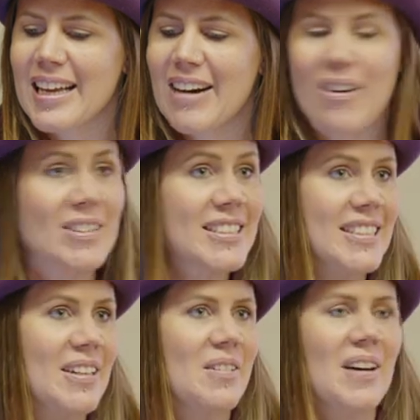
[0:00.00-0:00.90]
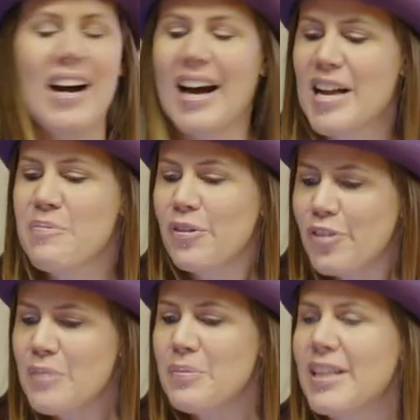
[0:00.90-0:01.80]
Also, I am a
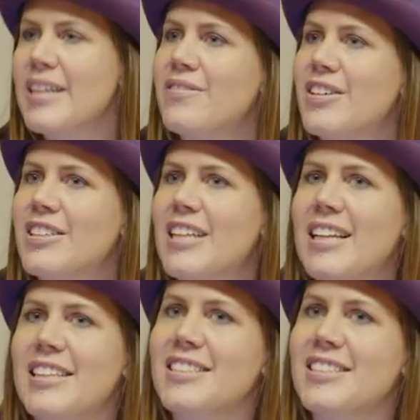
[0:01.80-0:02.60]
firm believer that as a